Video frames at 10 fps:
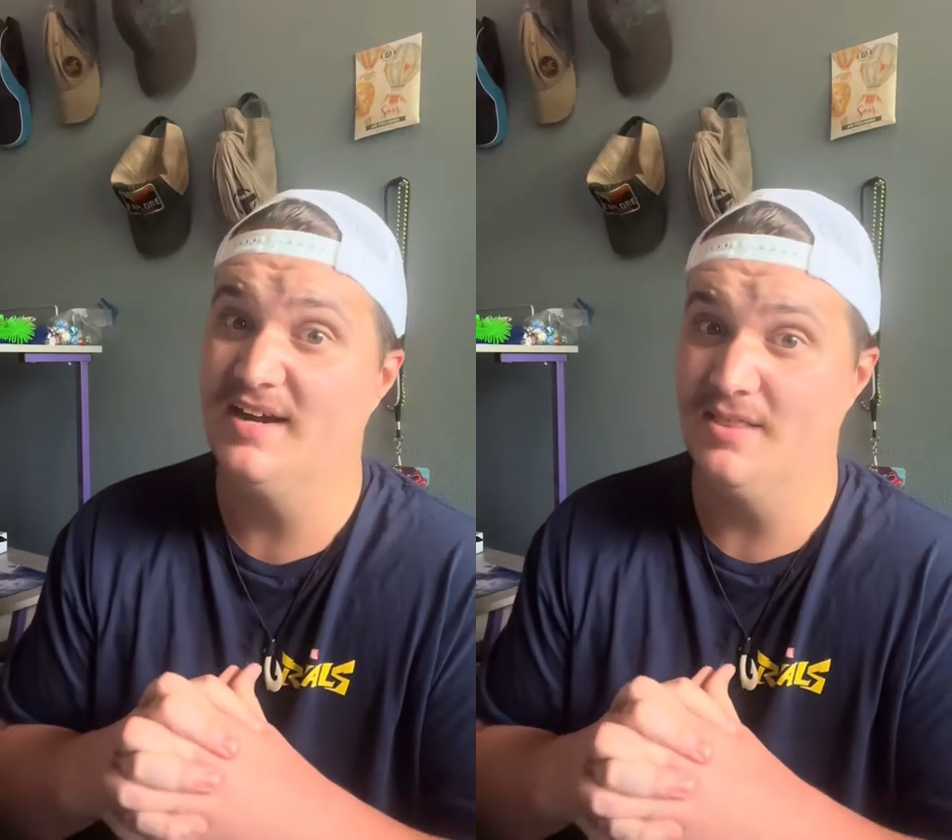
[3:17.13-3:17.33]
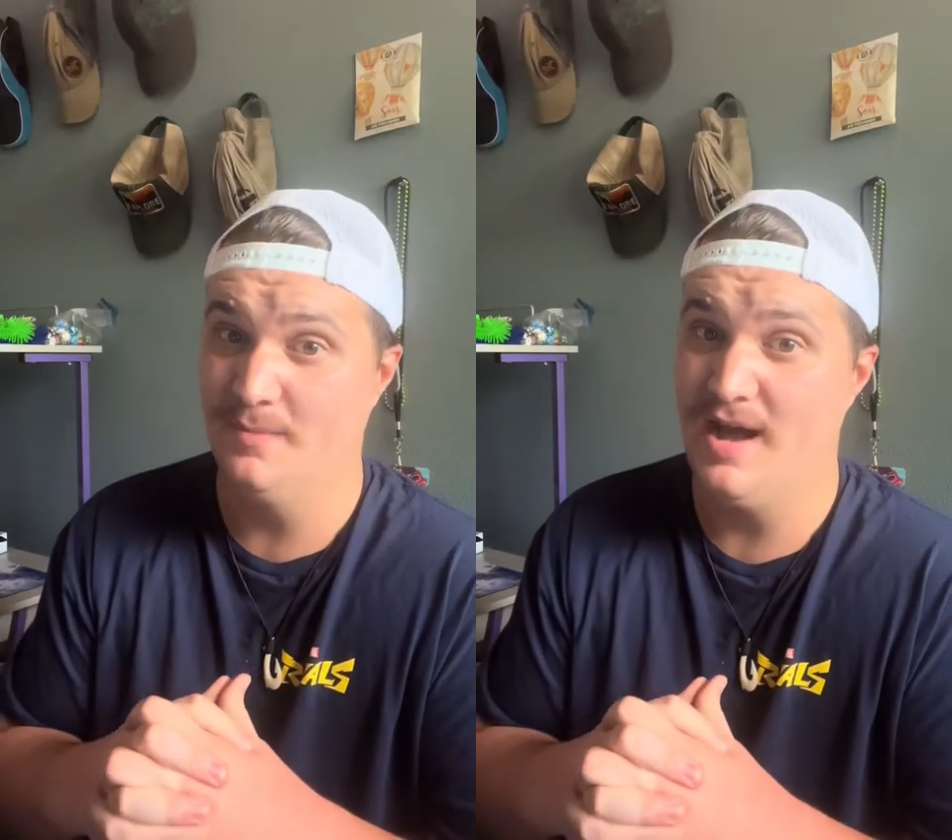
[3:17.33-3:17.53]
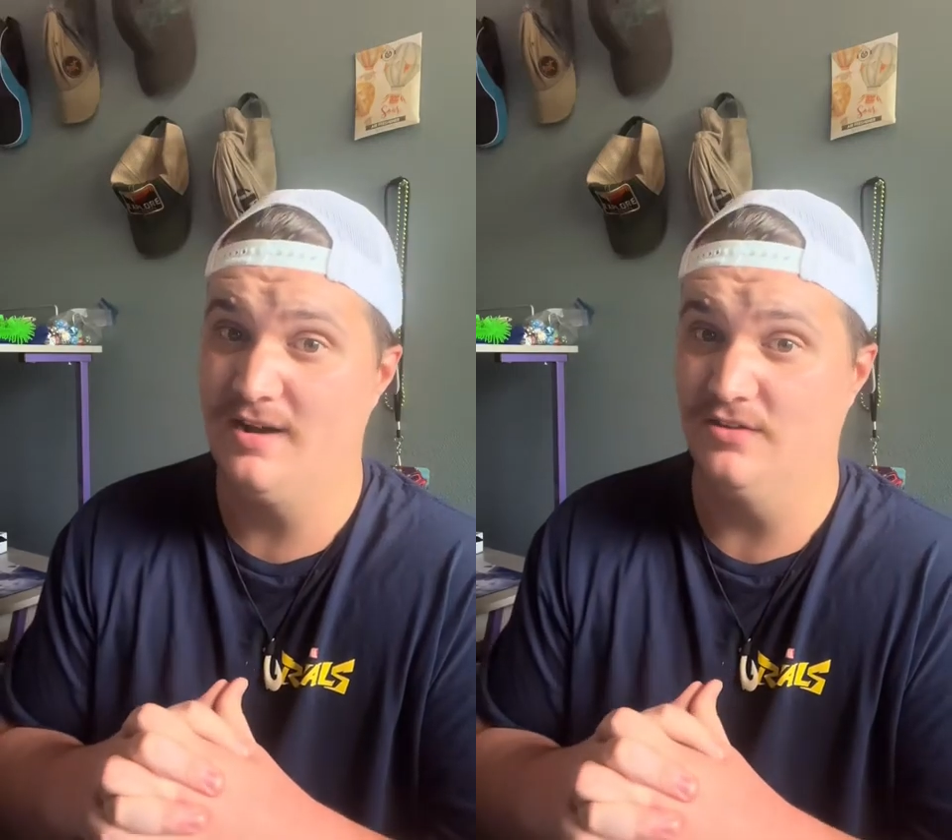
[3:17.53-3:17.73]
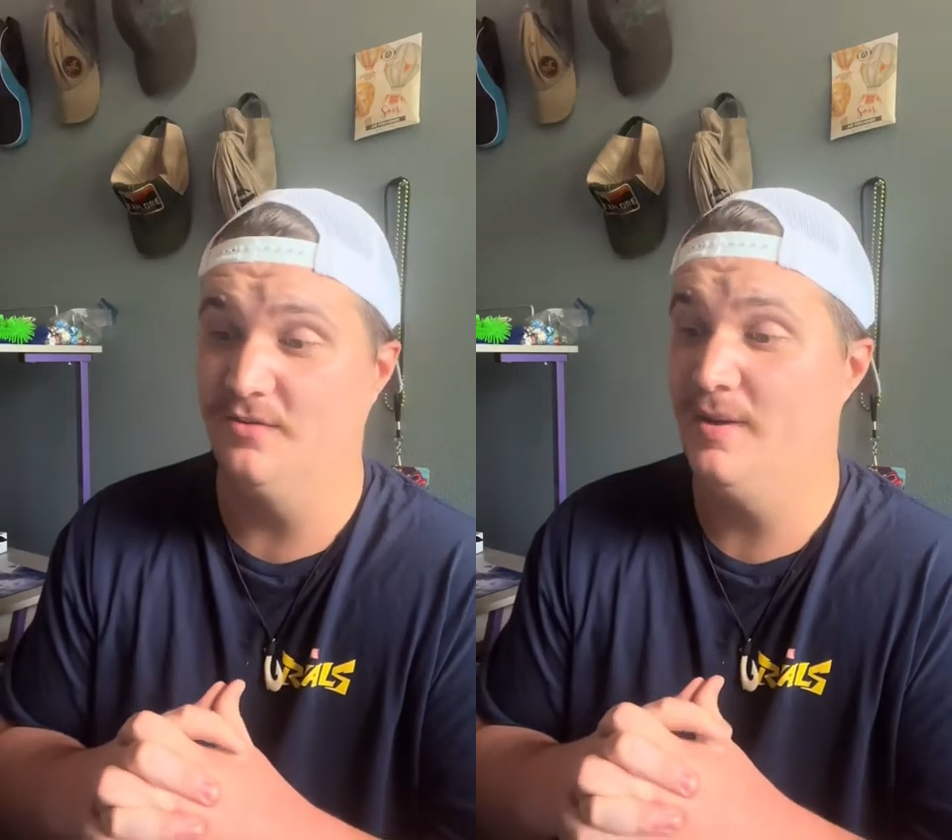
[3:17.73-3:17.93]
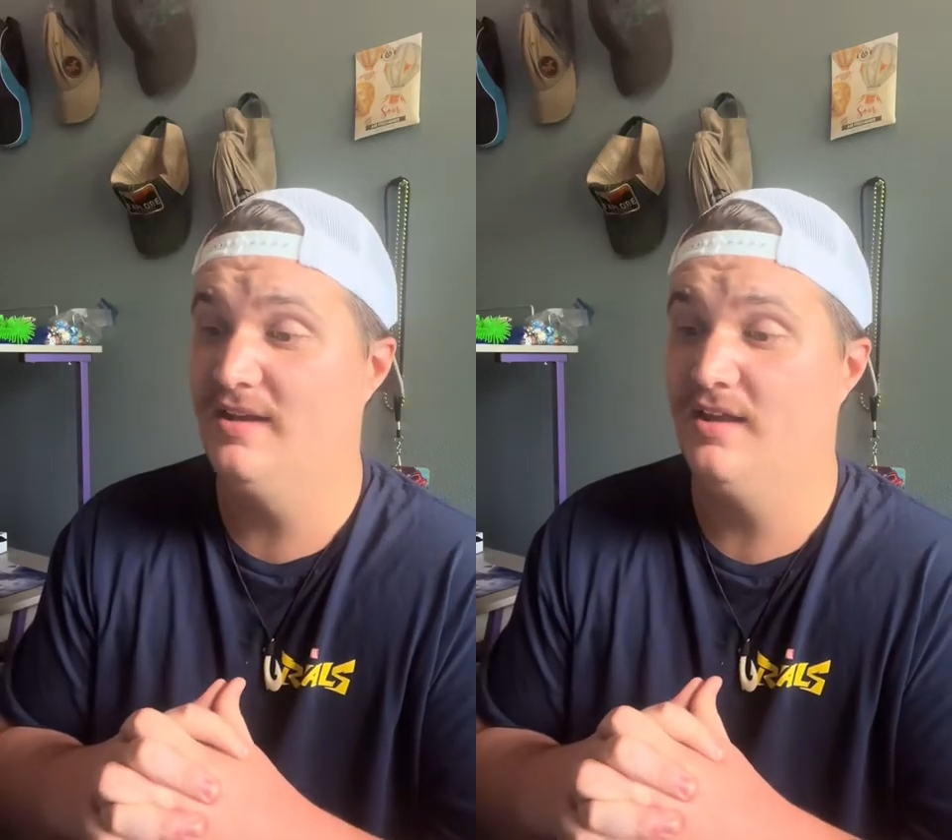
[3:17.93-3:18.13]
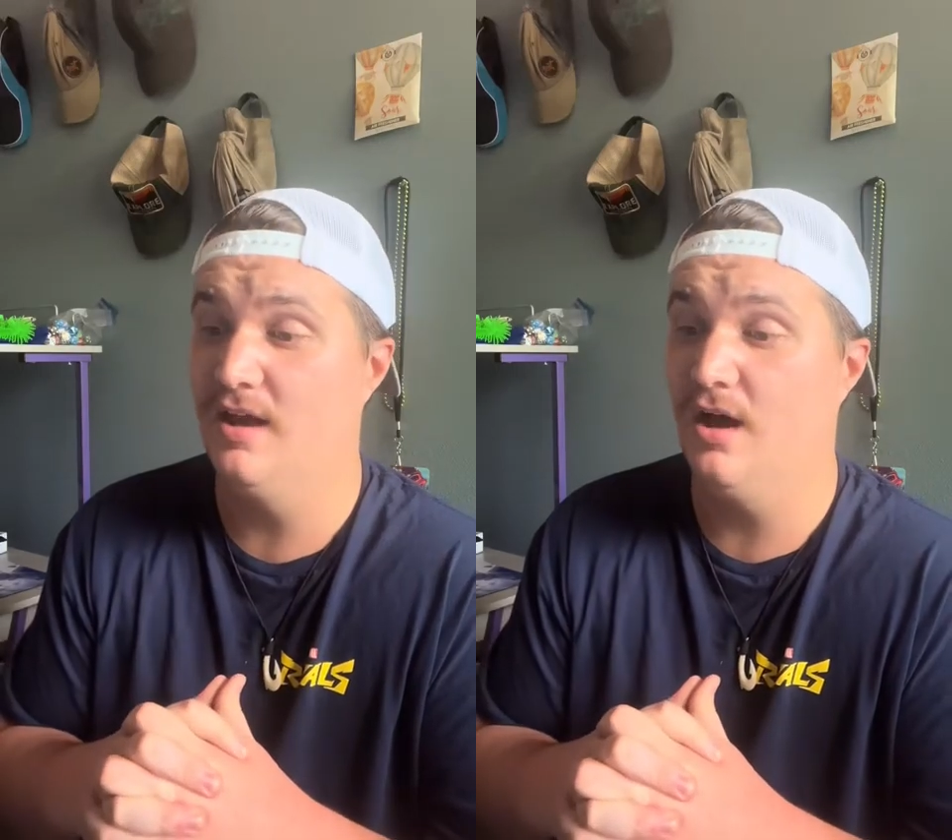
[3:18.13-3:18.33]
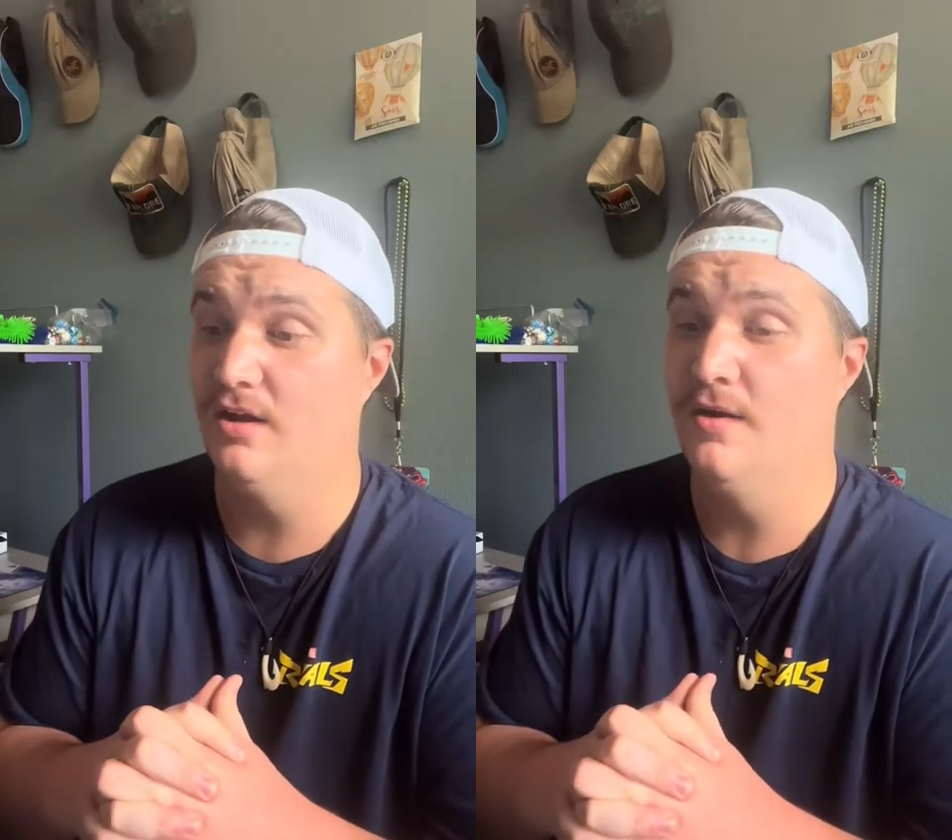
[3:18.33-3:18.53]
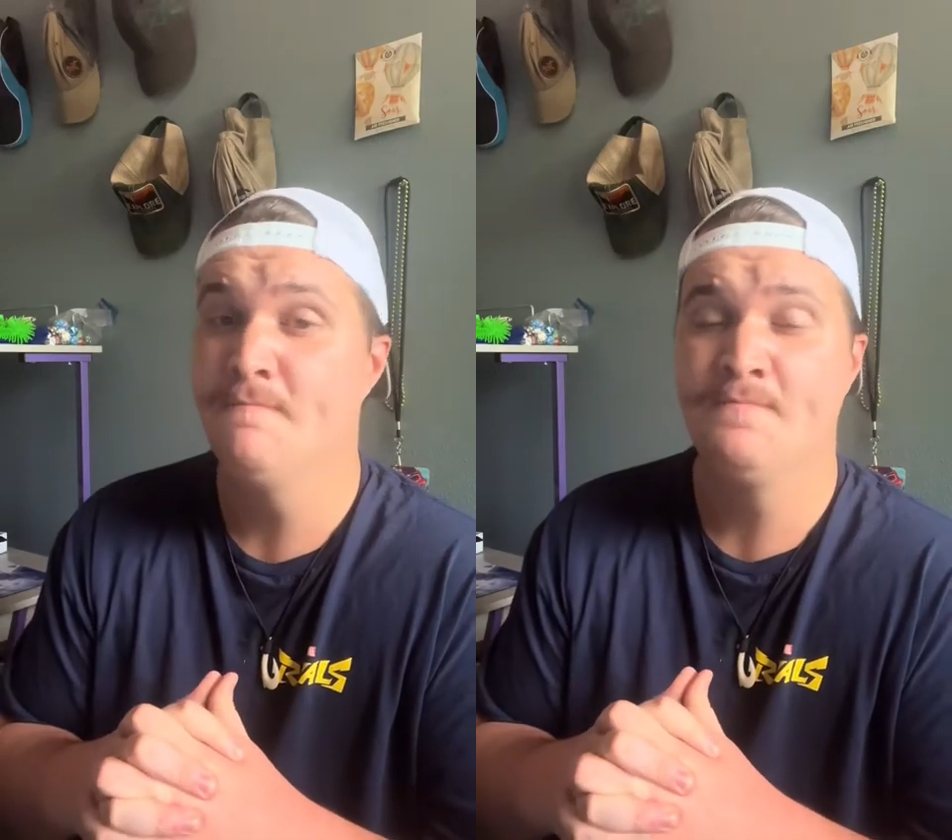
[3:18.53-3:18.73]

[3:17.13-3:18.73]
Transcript: of the battle depending on